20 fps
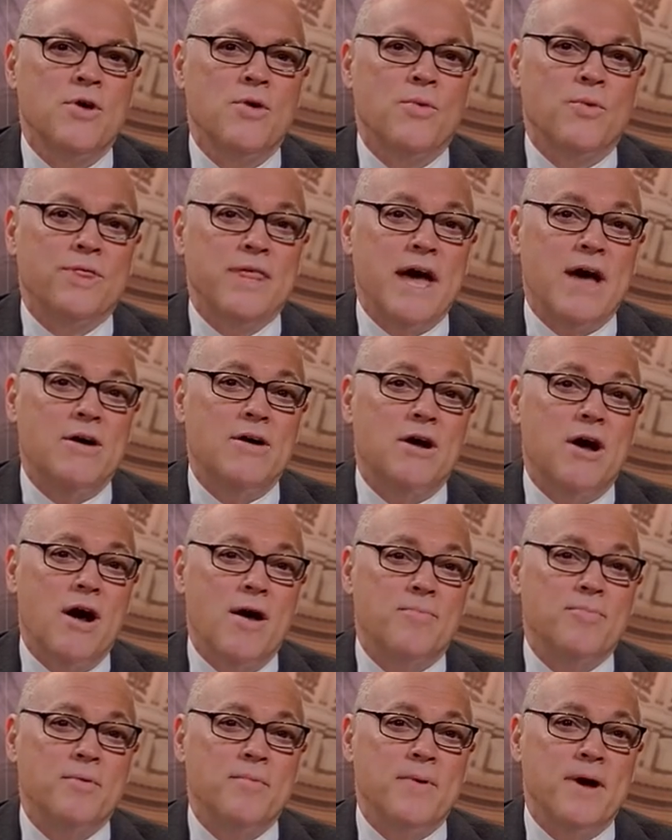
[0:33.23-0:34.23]
without
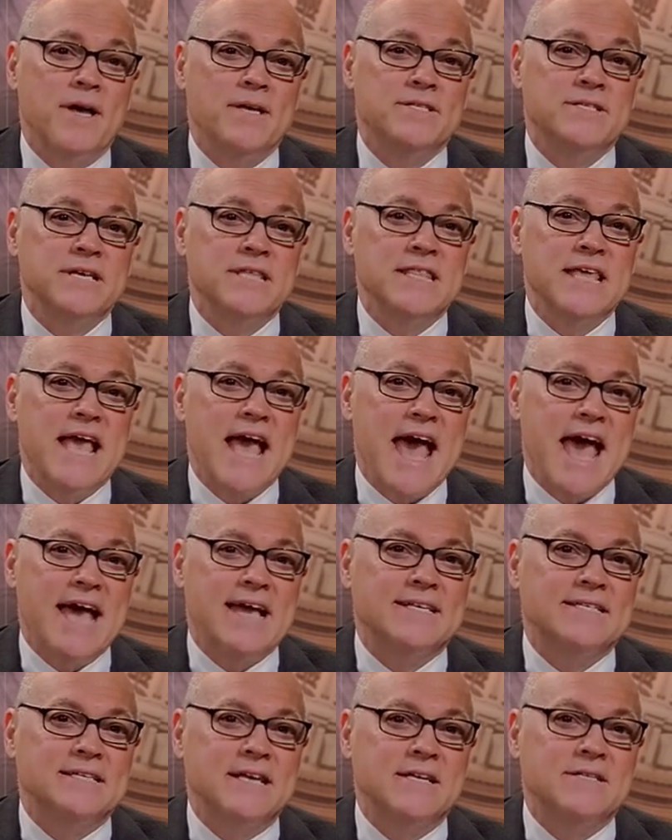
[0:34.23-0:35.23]
compromising the
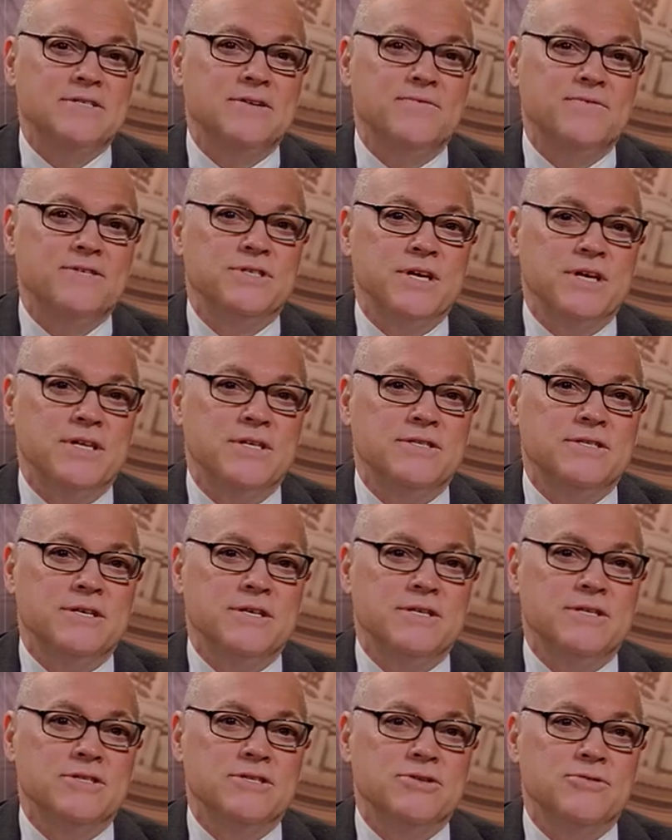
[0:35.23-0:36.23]
access of
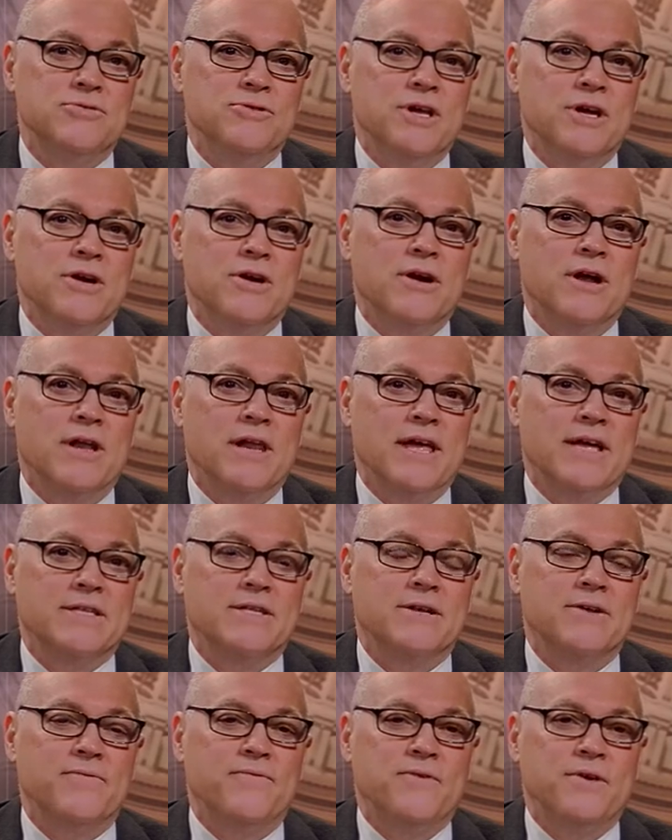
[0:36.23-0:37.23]
citizens to their
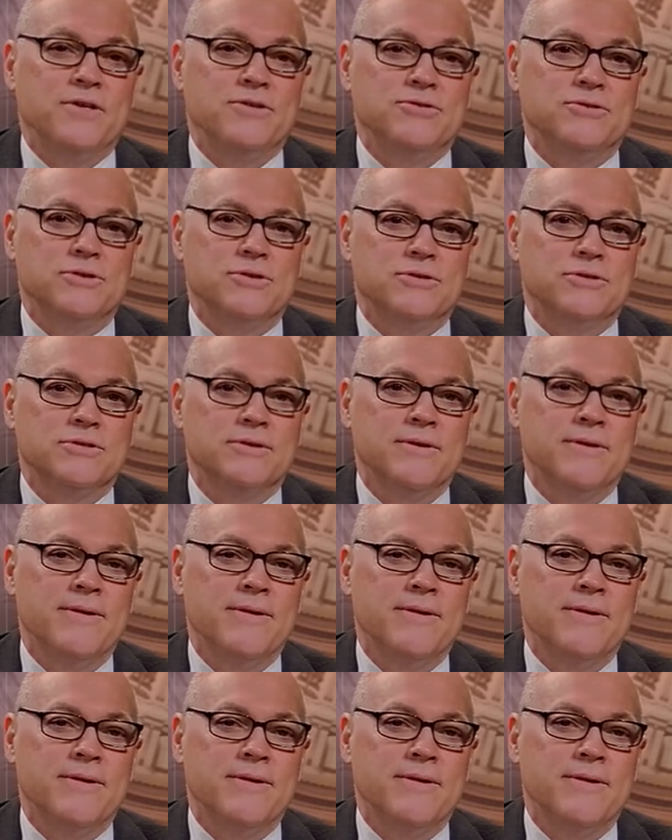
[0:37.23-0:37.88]
elected officials?